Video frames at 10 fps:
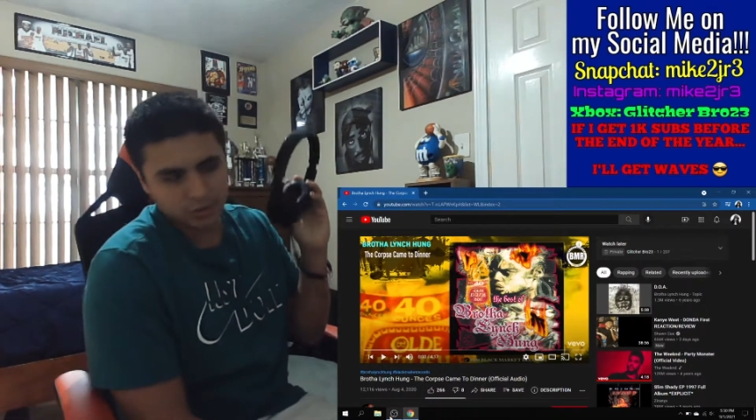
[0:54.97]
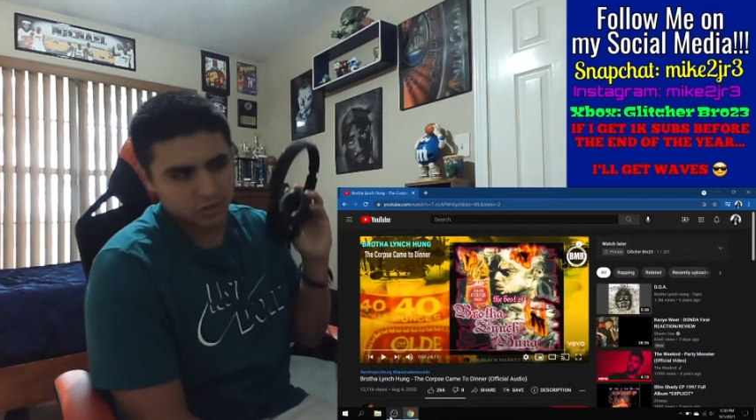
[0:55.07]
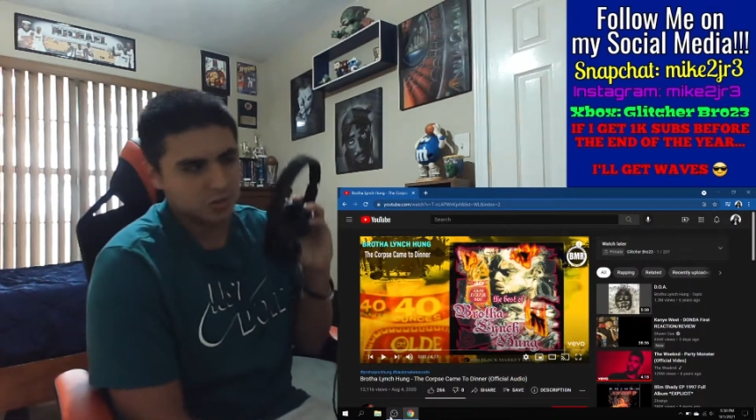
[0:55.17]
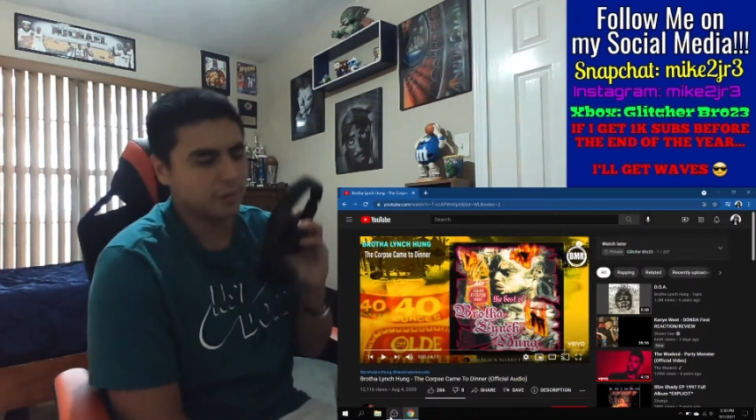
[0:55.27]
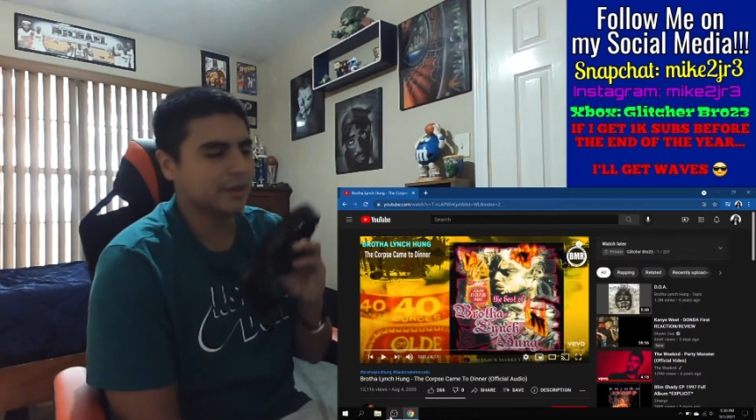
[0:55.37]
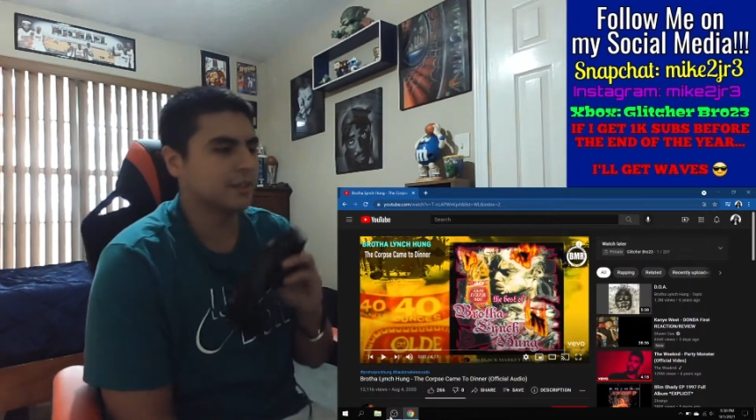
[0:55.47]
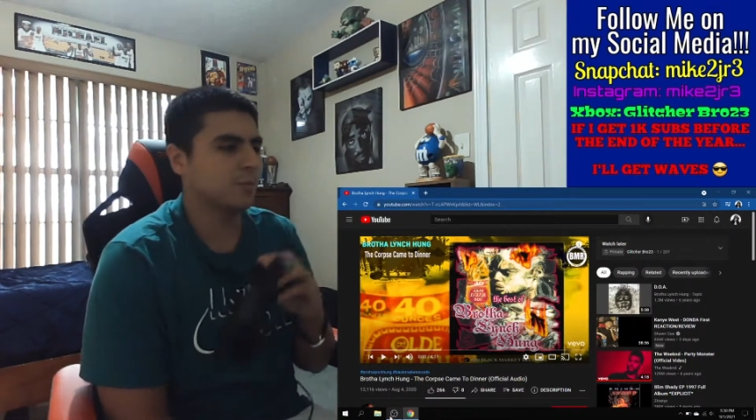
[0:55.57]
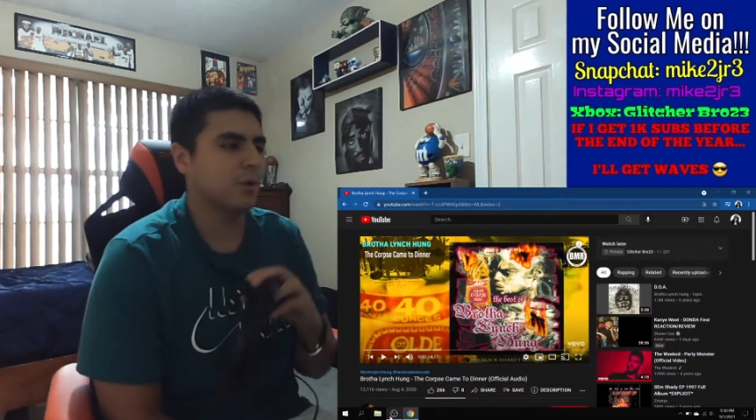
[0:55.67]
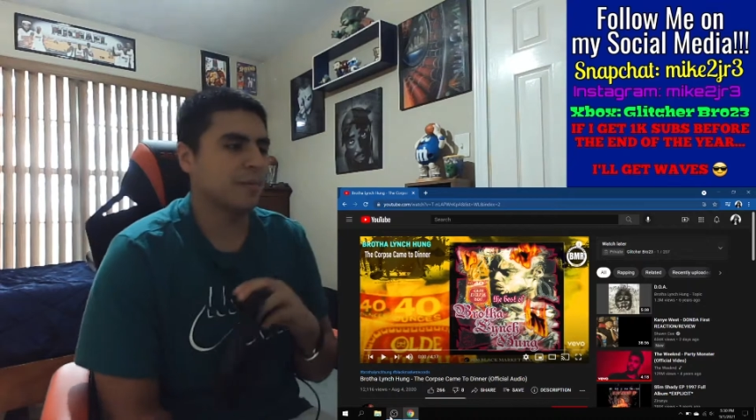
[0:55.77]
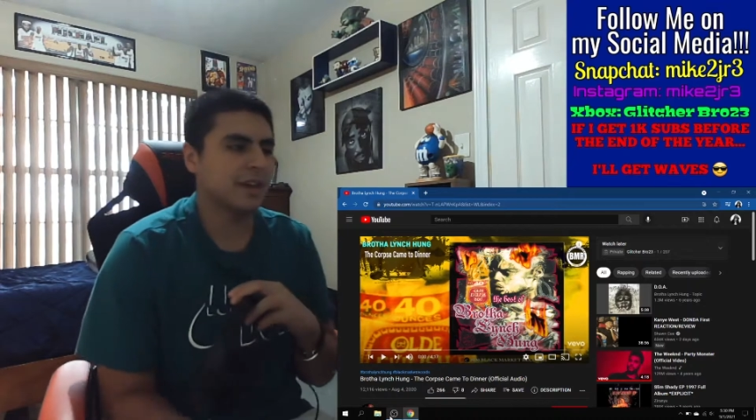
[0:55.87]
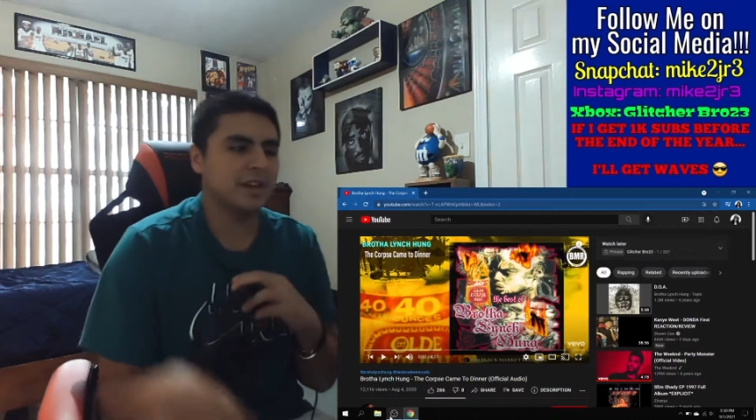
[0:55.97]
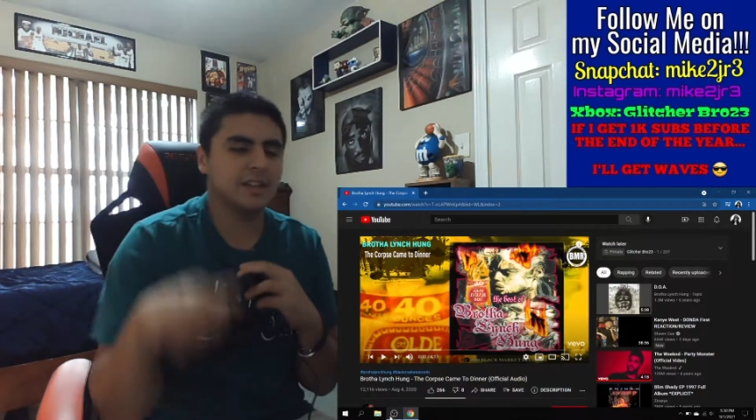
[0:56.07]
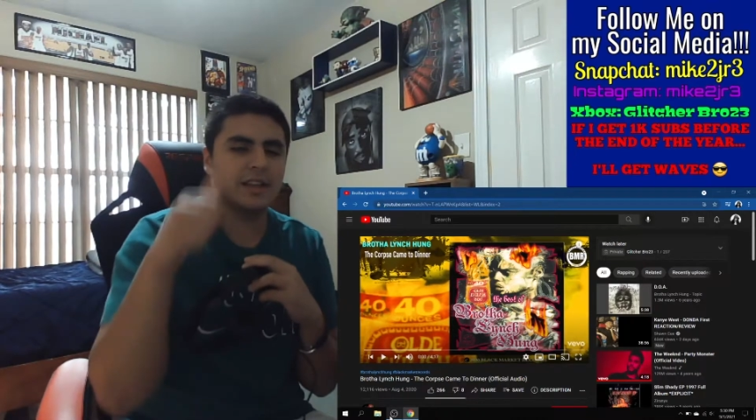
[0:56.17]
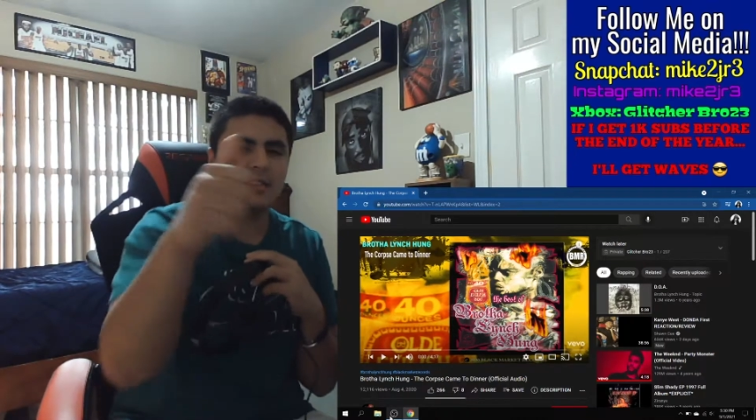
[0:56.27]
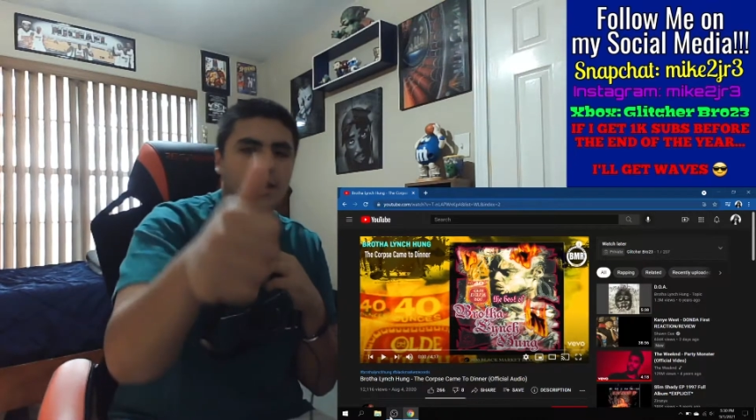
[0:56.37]
Y'all know what to do by this
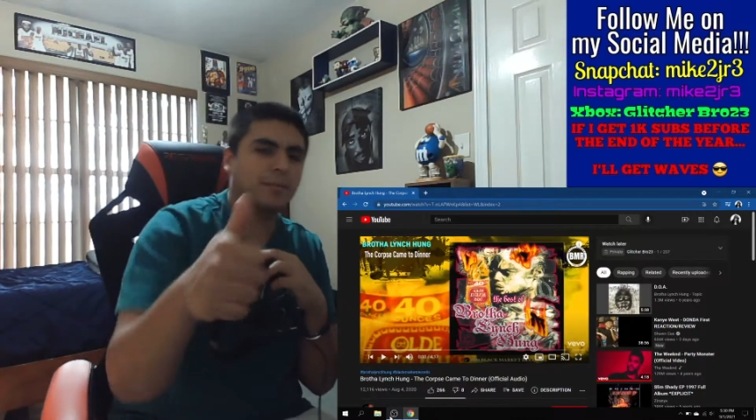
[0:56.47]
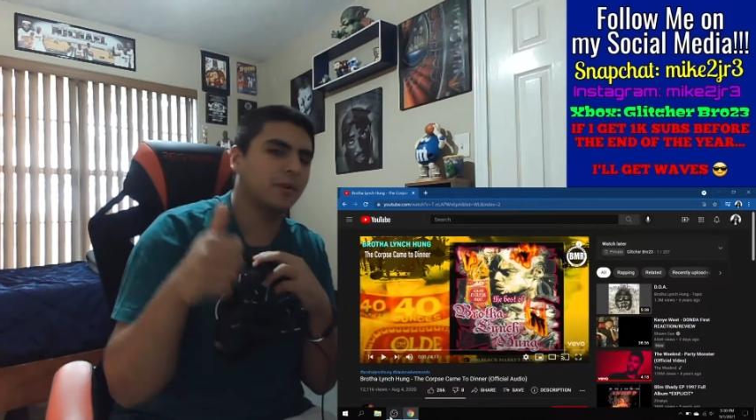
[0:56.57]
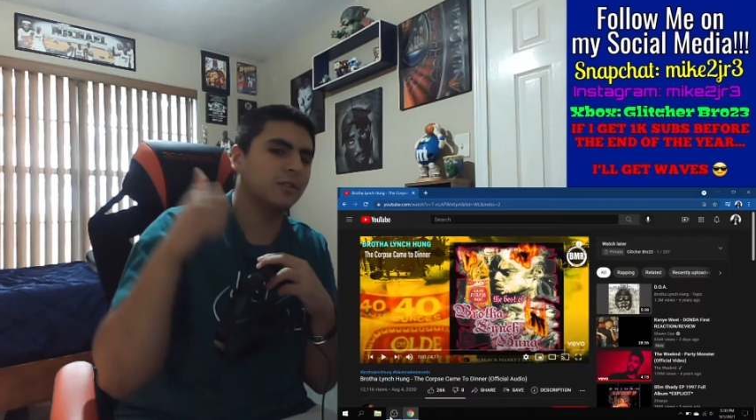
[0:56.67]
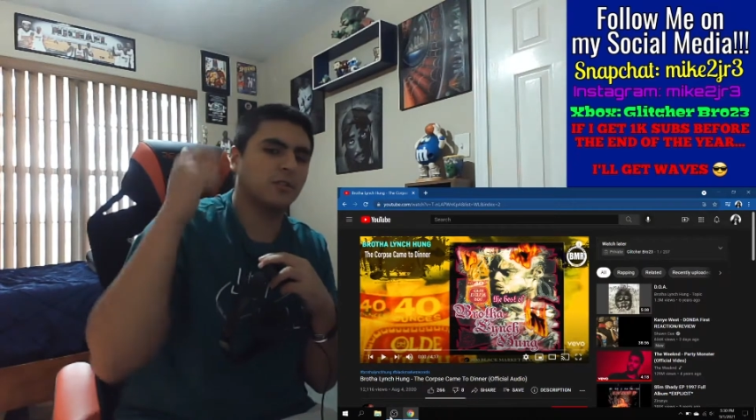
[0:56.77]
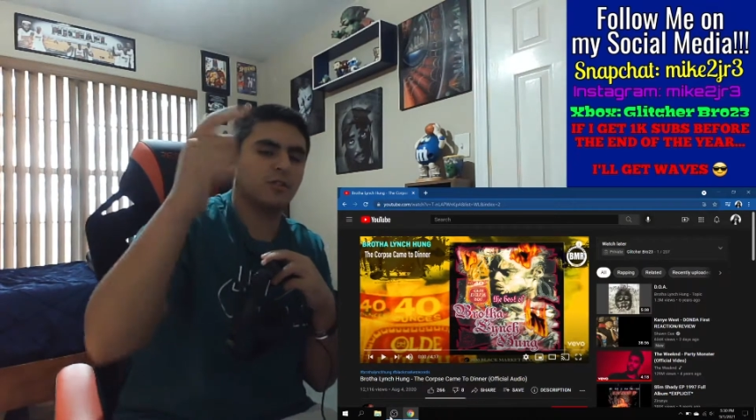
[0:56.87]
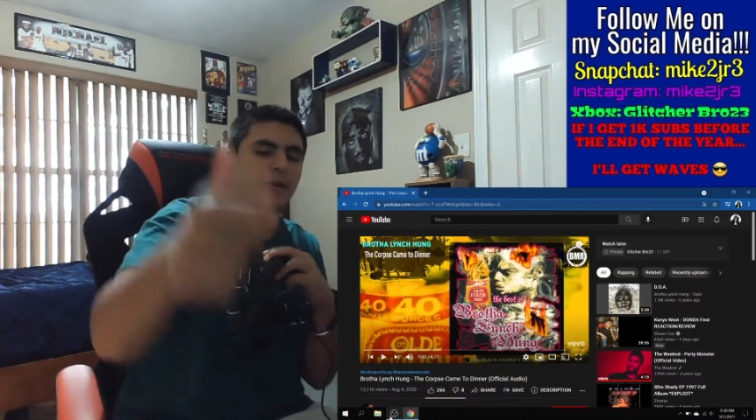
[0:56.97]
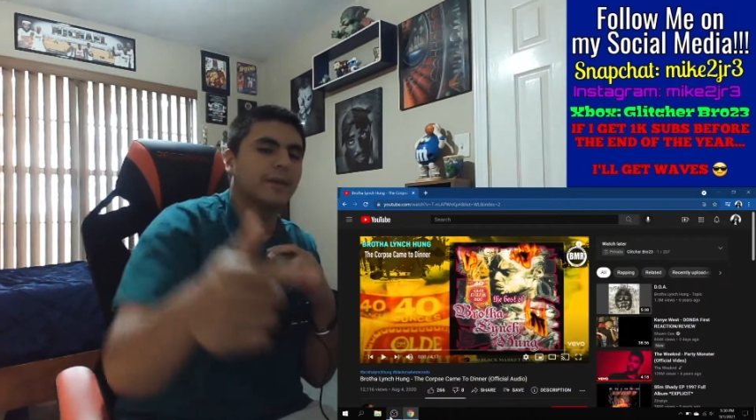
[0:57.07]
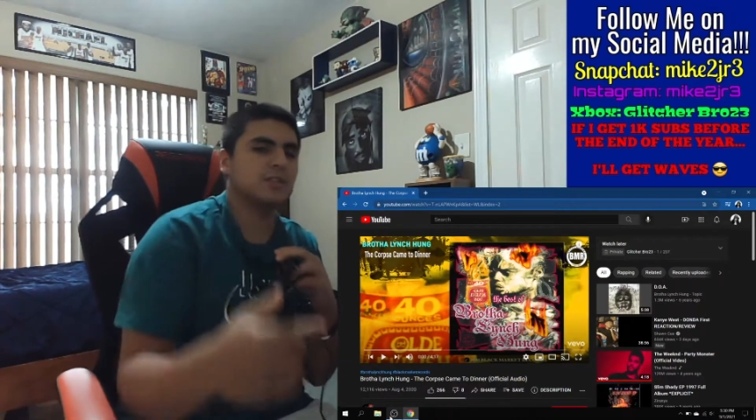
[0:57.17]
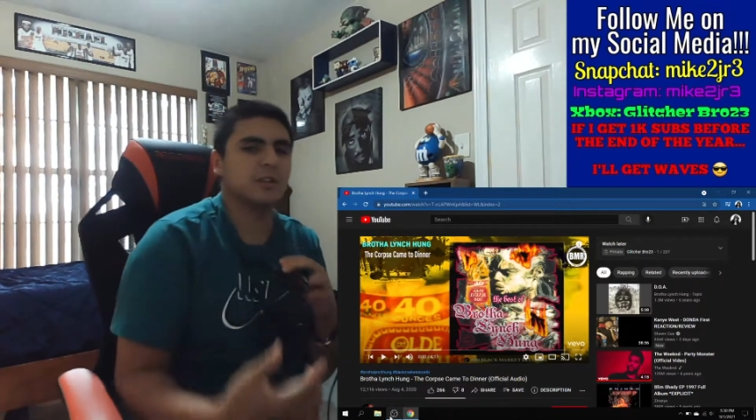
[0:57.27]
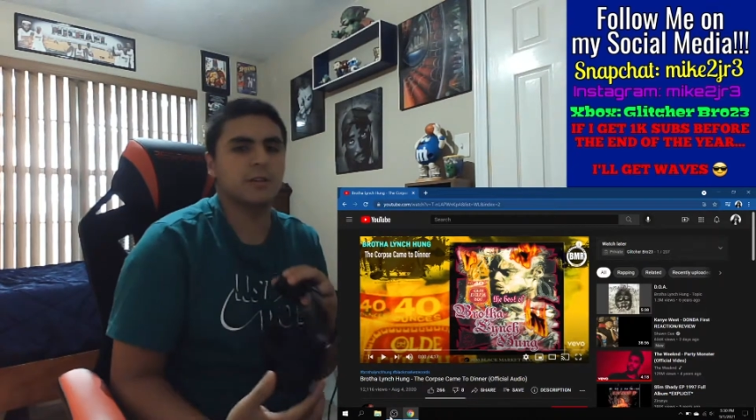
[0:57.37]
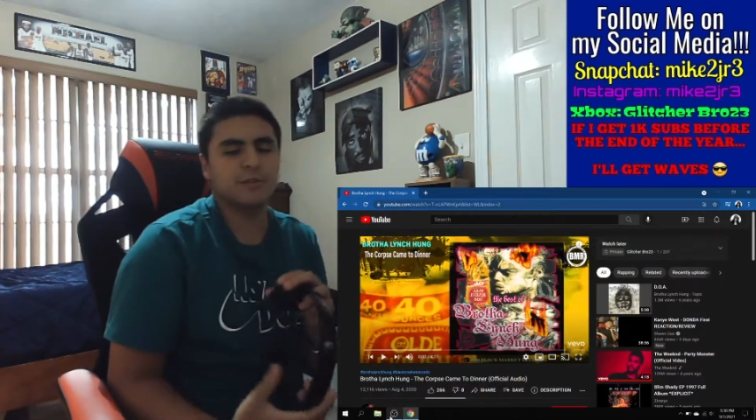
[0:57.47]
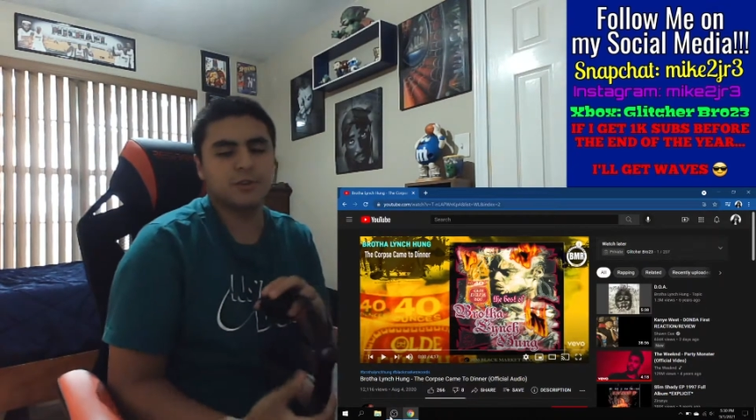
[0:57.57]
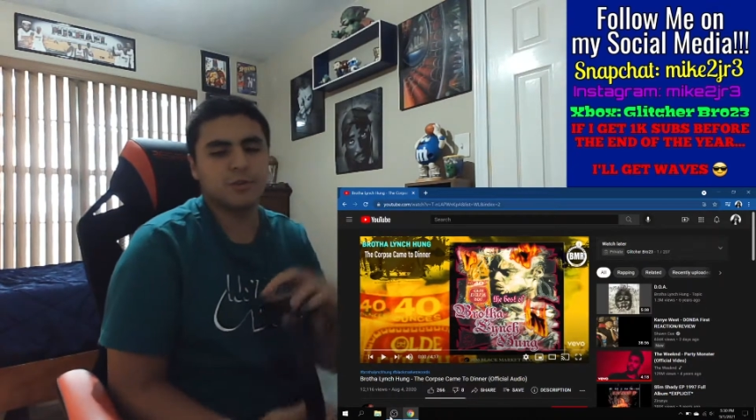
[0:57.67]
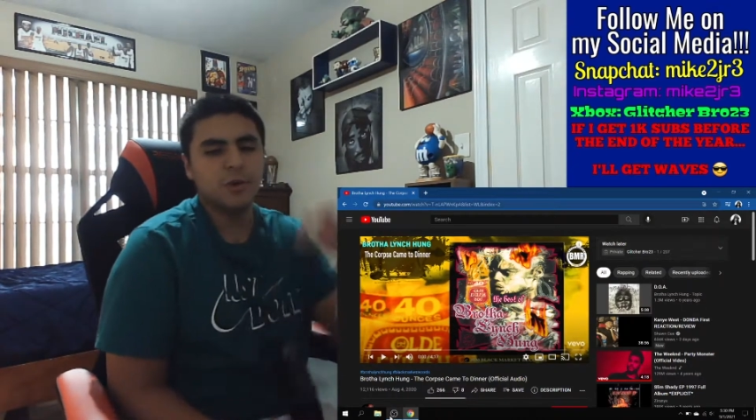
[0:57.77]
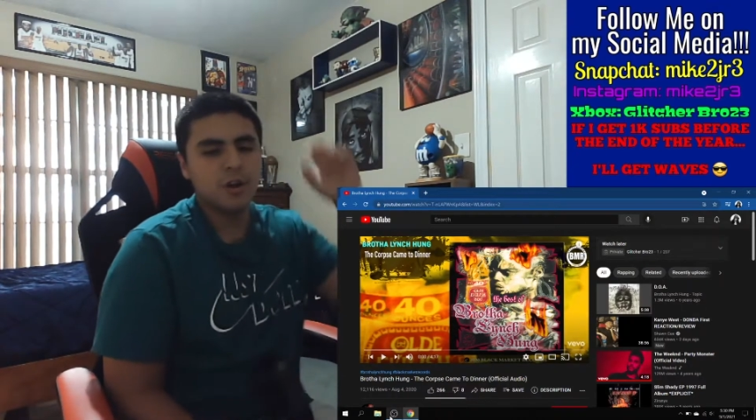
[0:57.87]
point, man. Hit that like button, subscribe to the
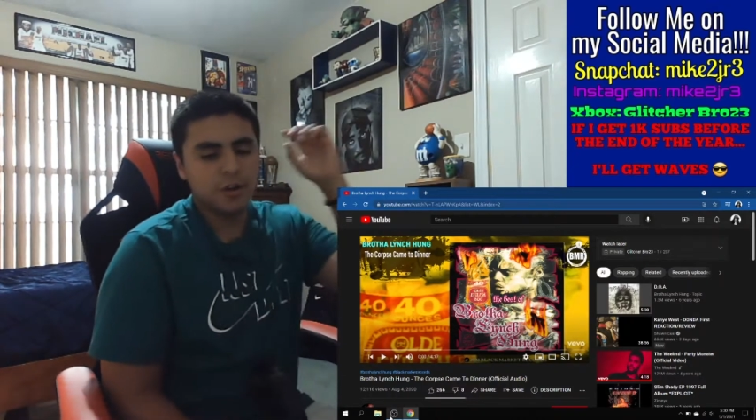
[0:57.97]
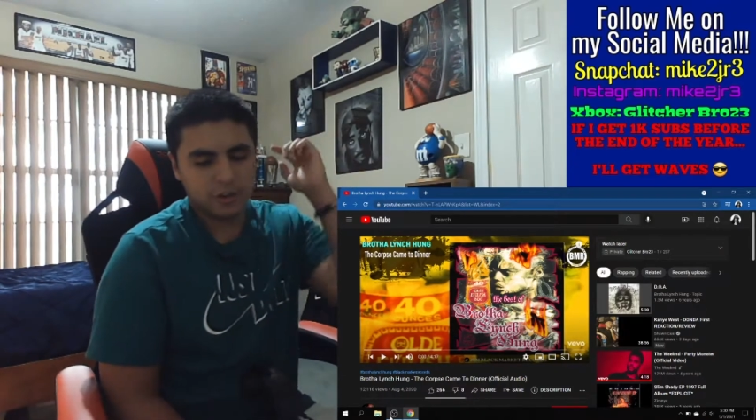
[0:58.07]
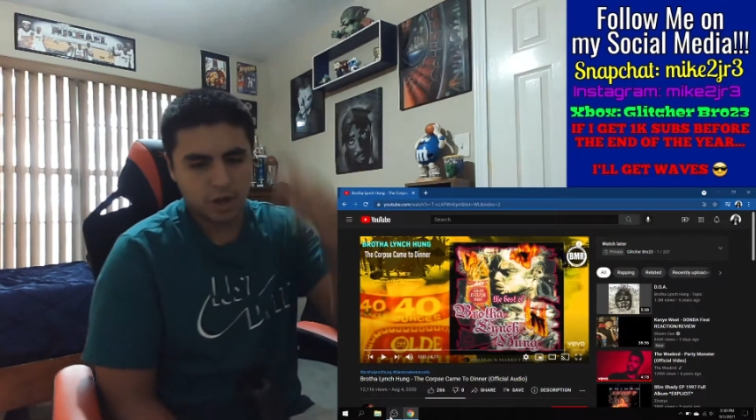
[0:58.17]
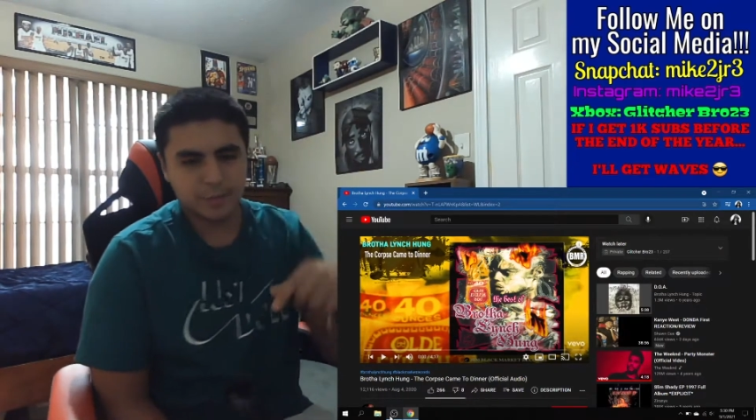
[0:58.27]
channel if you're new.